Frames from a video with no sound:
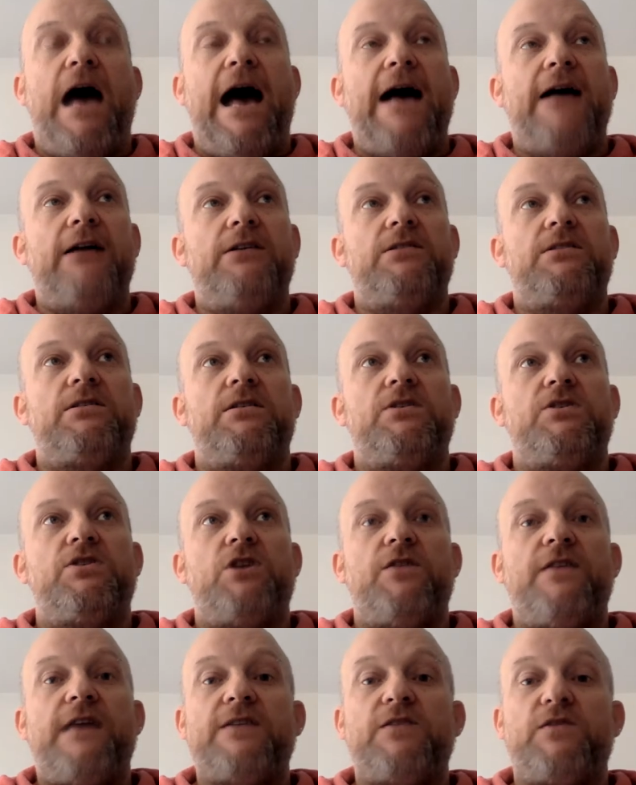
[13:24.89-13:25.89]
And
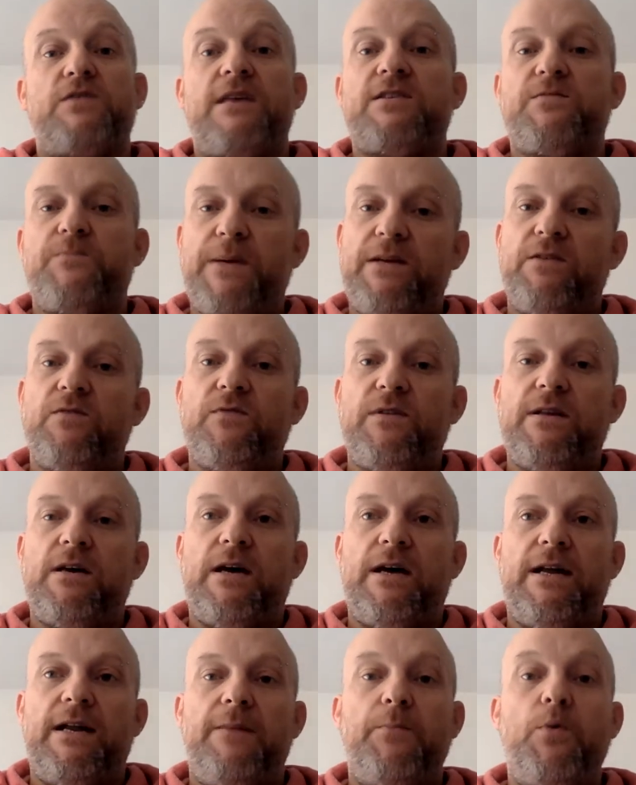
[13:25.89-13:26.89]
so that's been
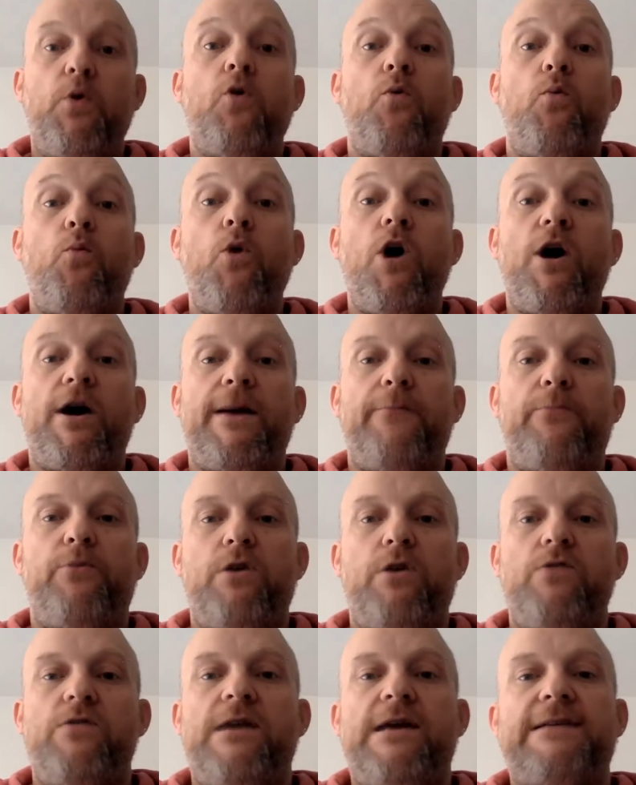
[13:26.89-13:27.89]
an important work in
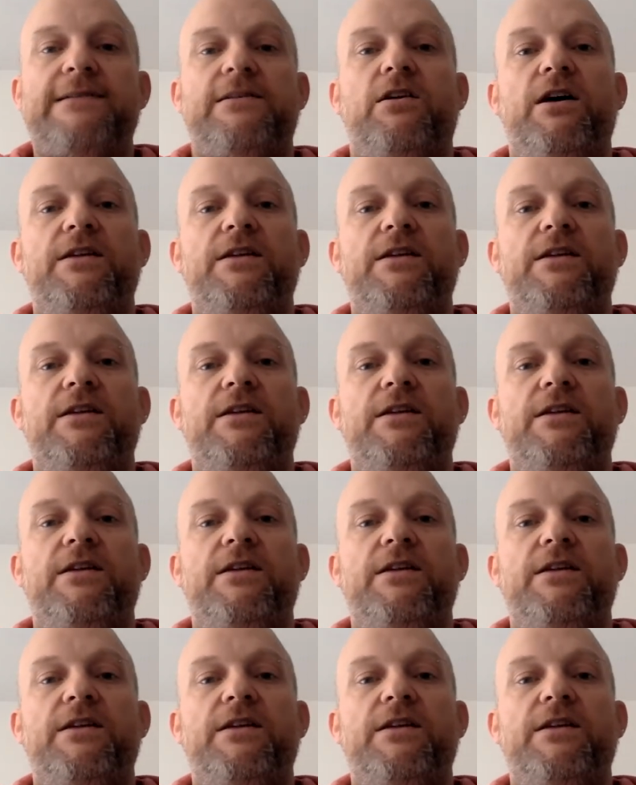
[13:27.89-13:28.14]
progress.